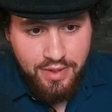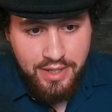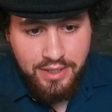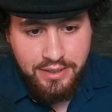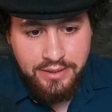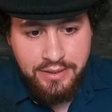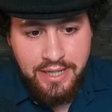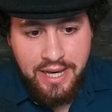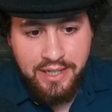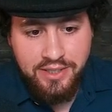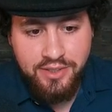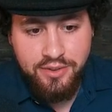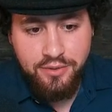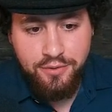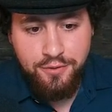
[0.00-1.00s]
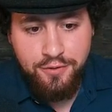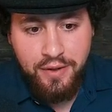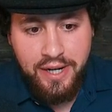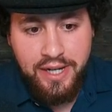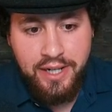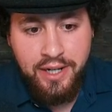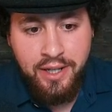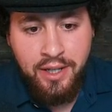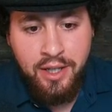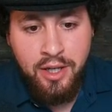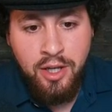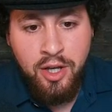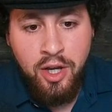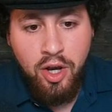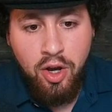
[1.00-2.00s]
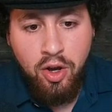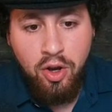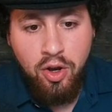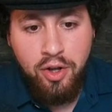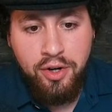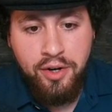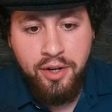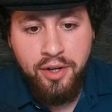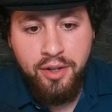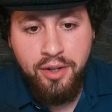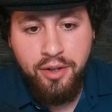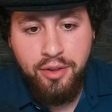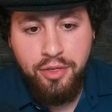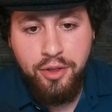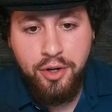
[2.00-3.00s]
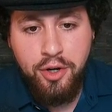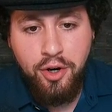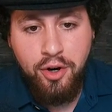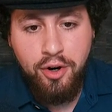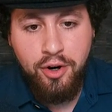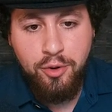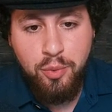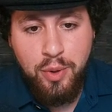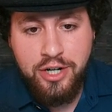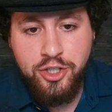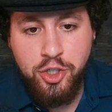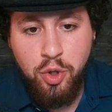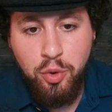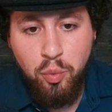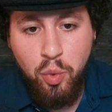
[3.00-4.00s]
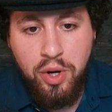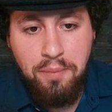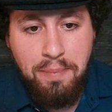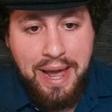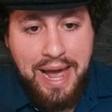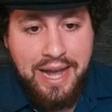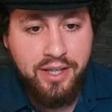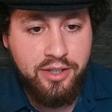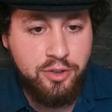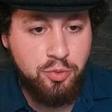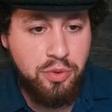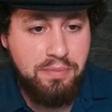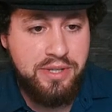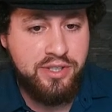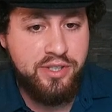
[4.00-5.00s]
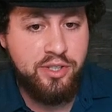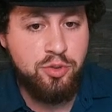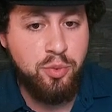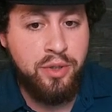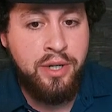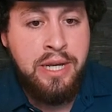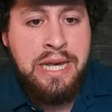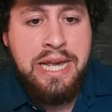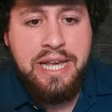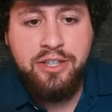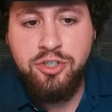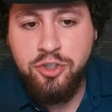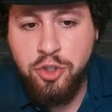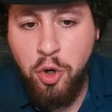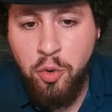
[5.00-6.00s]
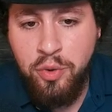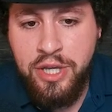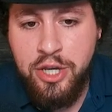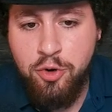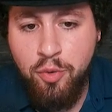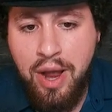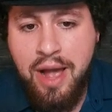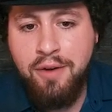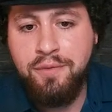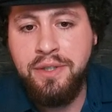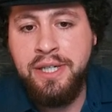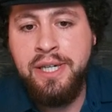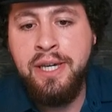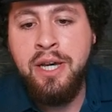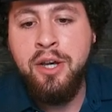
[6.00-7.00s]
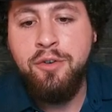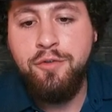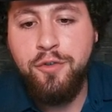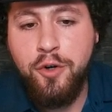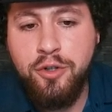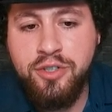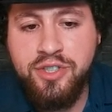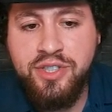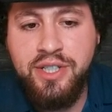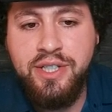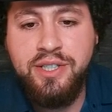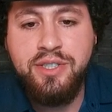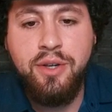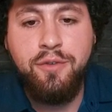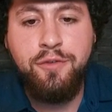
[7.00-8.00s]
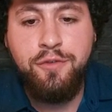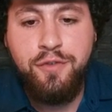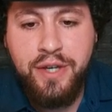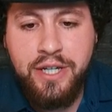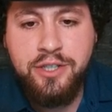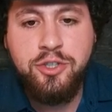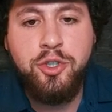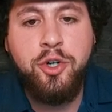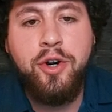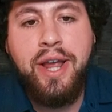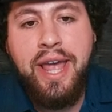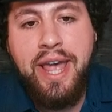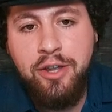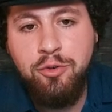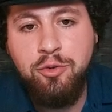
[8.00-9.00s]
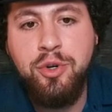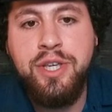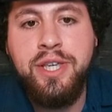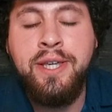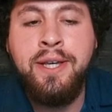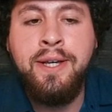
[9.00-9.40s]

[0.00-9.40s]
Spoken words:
Next fight on the card. We're actually going one back because we missed this one. It's Tony Gravely versus Victor Henry.